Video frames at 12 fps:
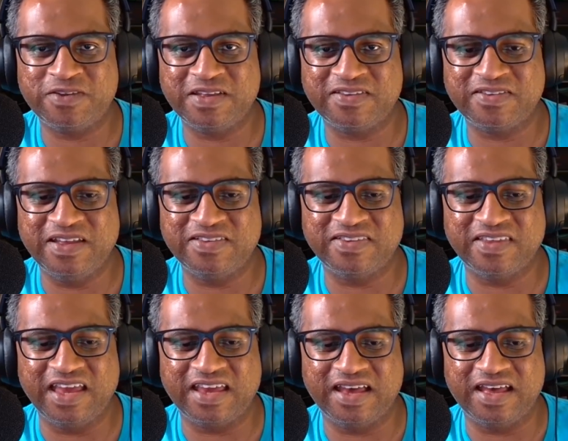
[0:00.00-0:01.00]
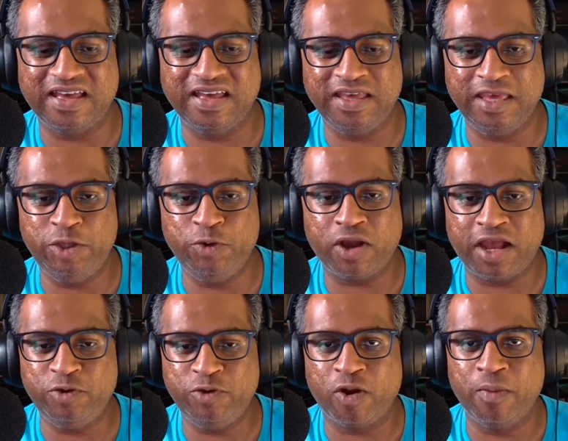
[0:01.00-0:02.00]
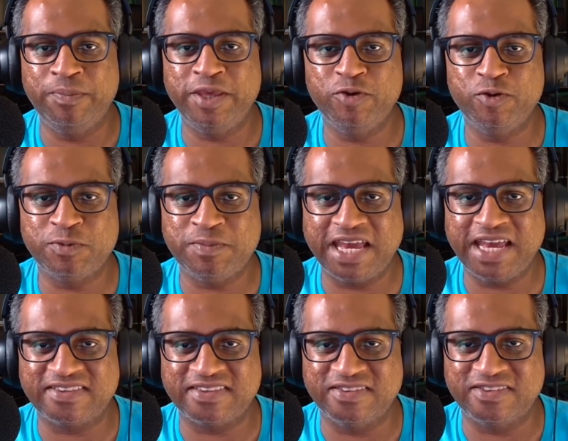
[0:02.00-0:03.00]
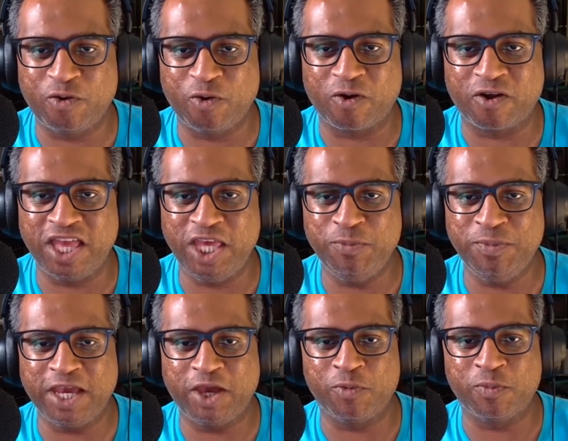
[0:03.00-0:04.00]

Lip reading: in a sense, like you are imbued with my essence, Corey. You may go